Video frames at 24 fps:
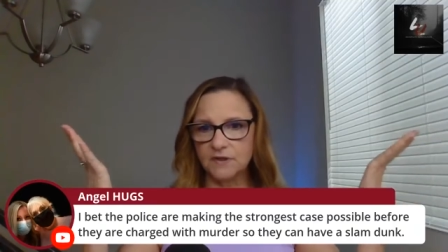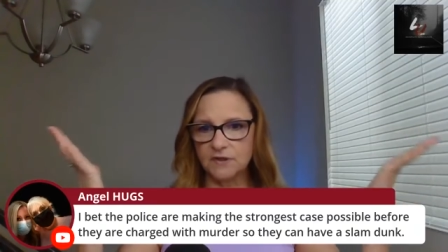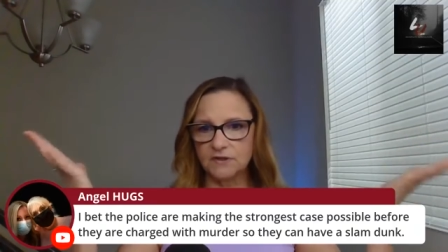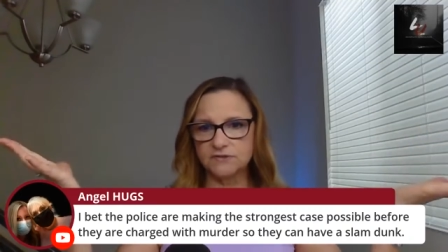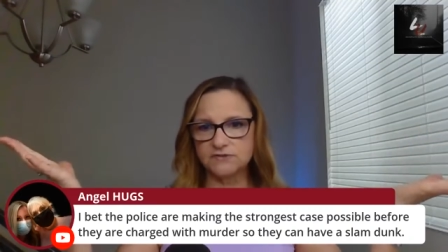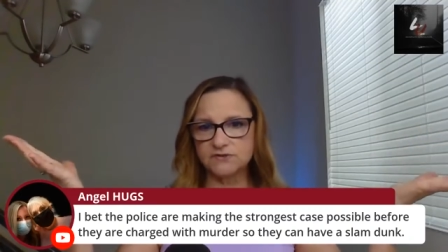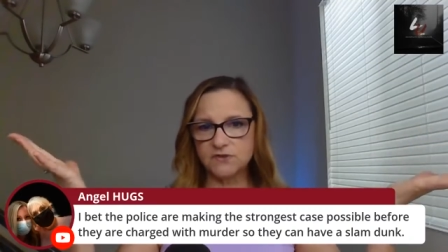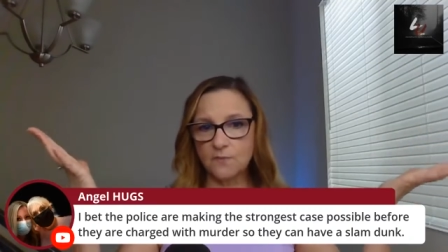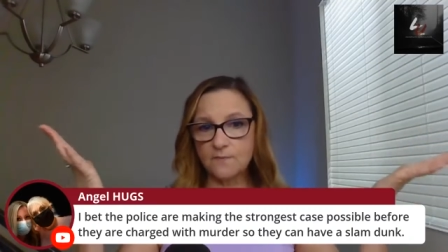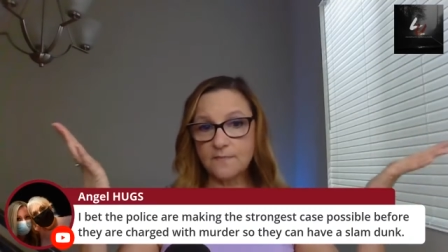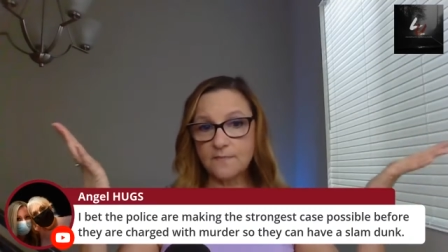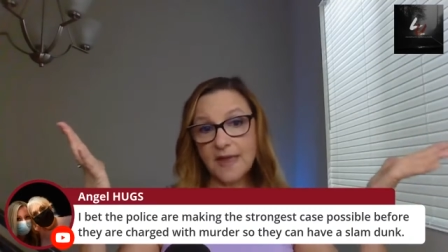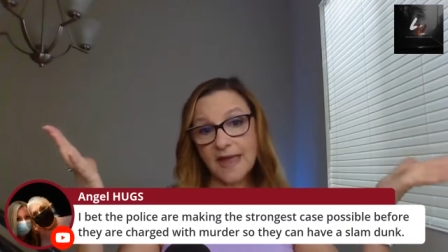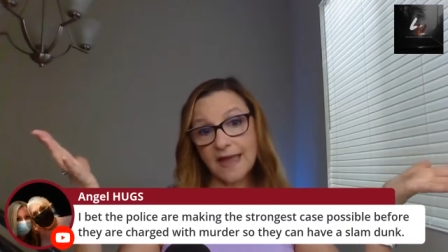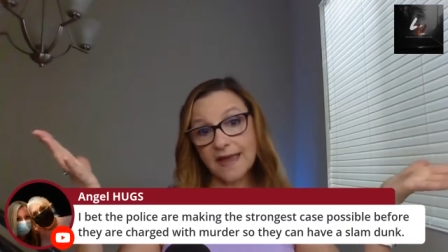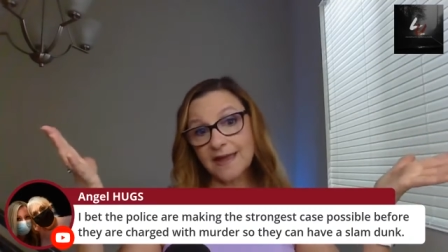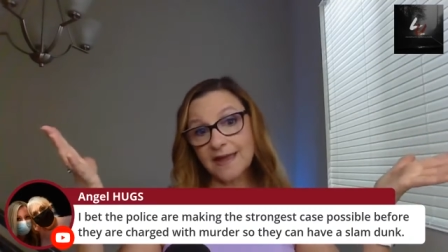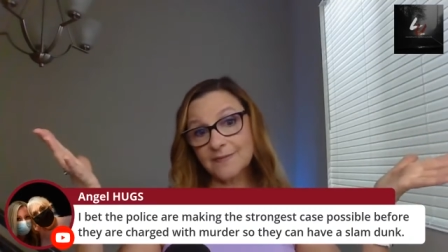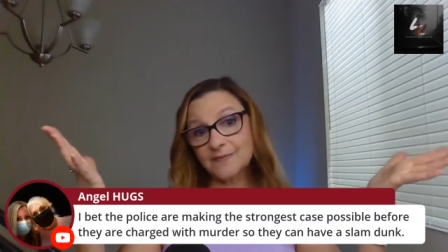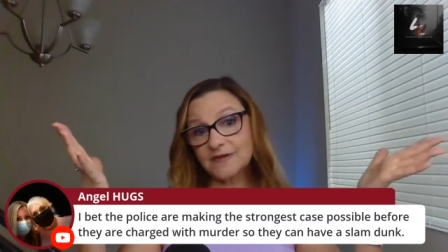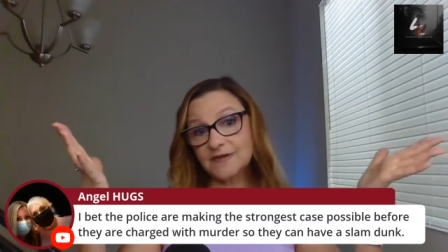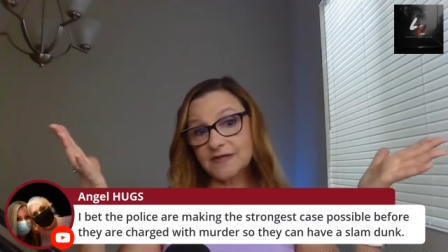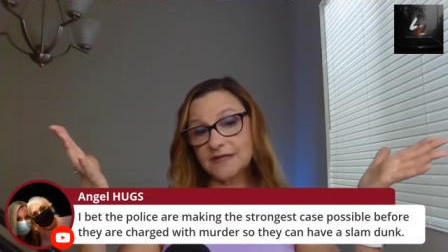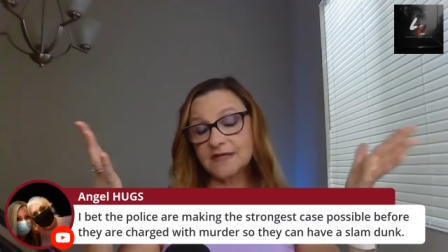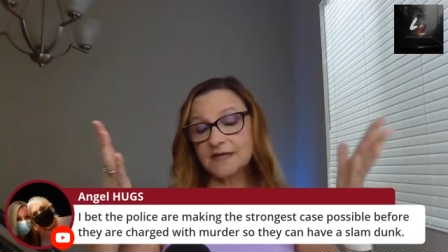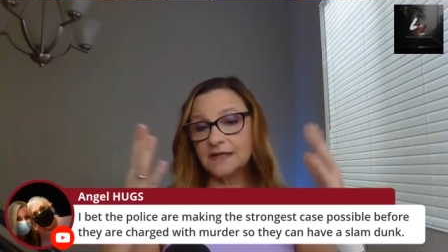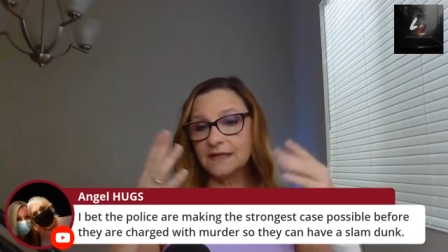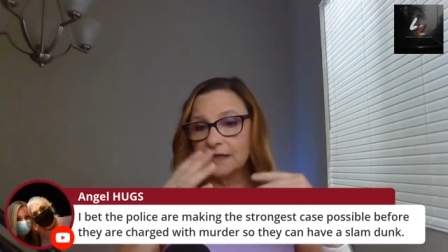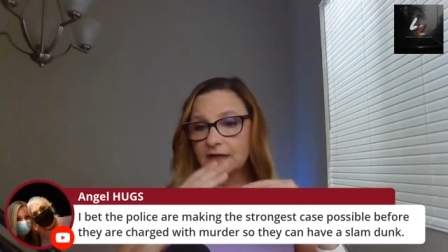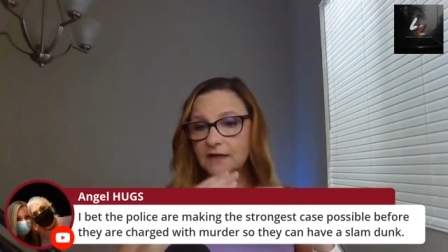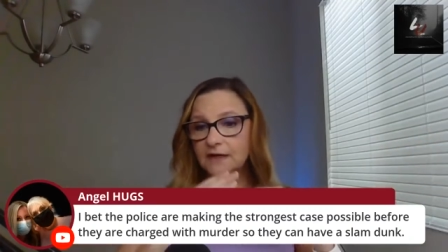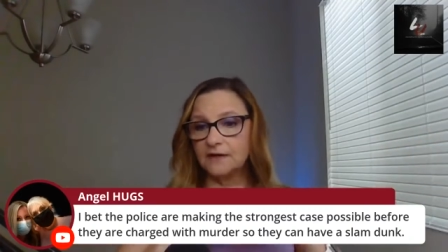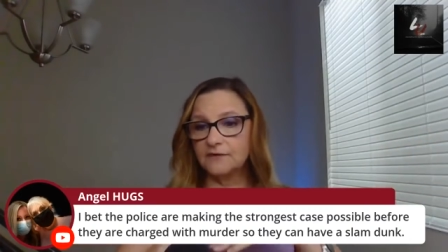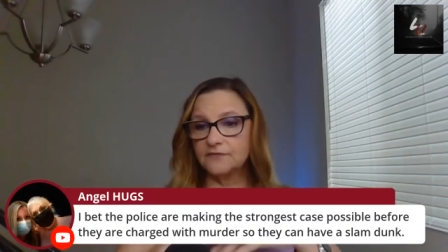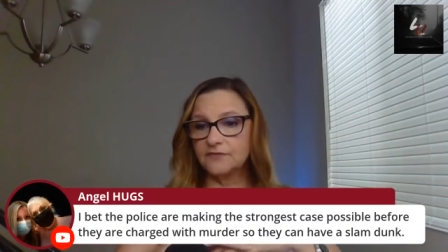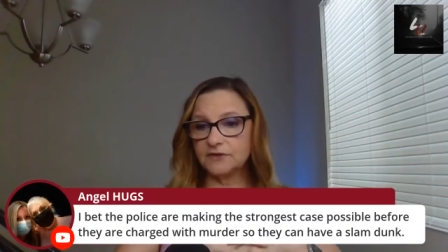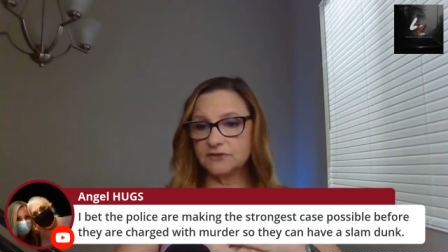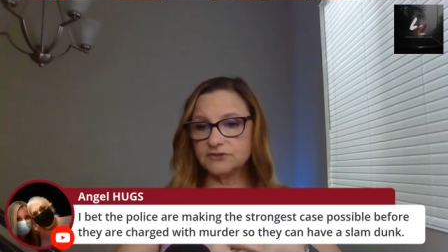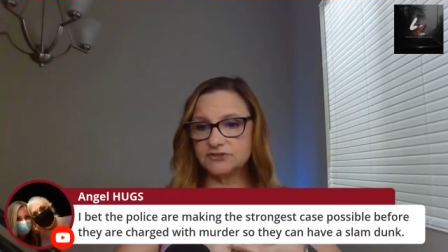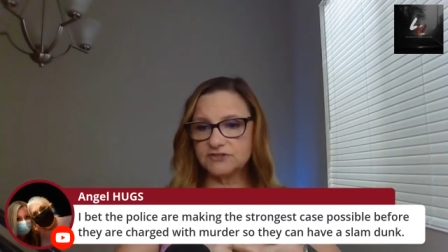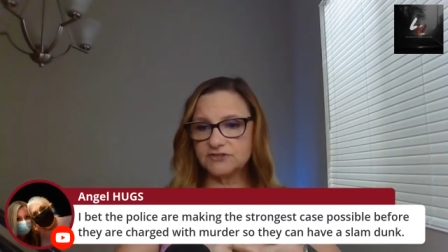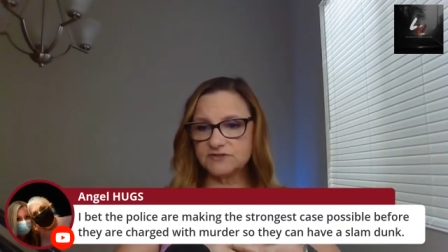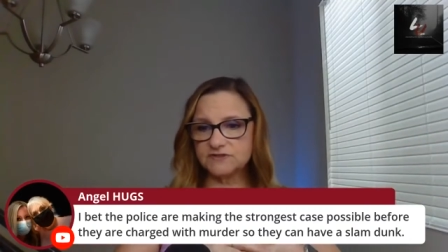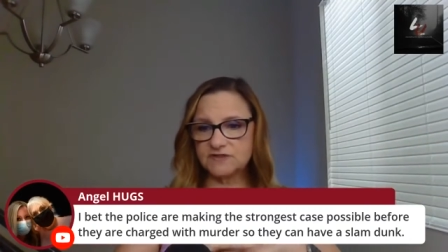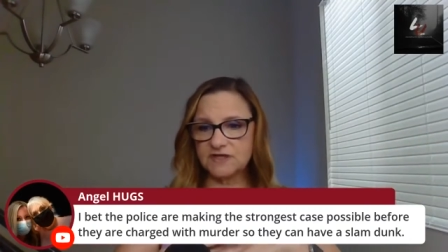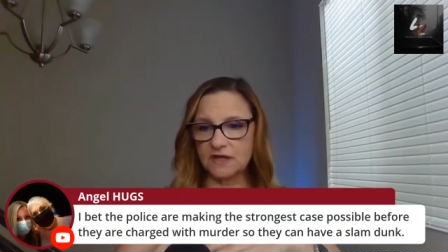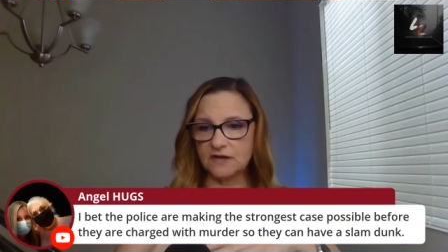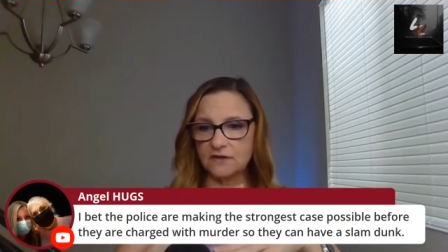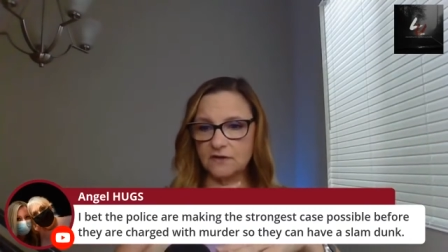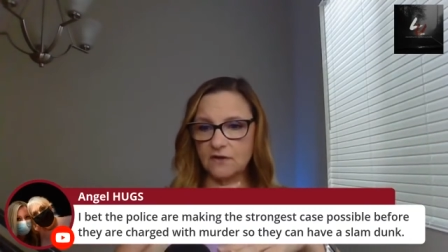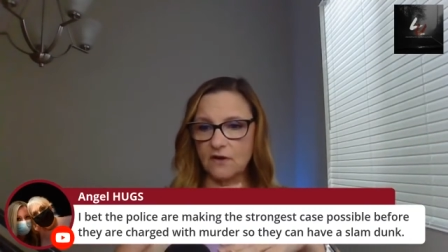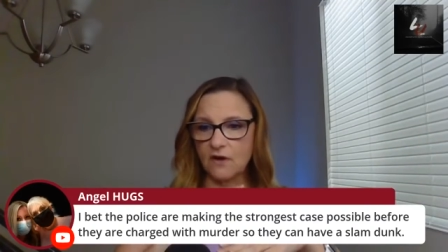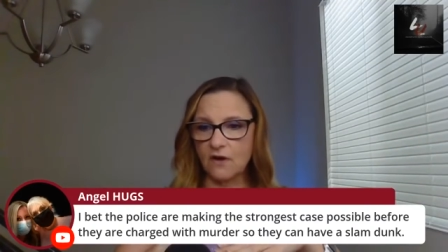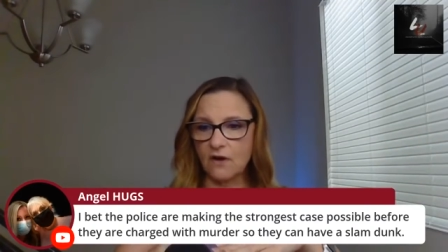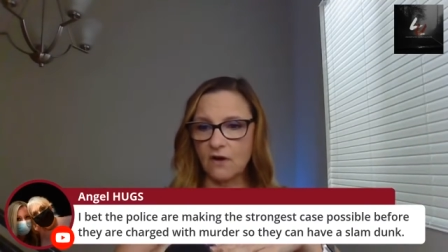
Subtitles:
So maybe they're just getting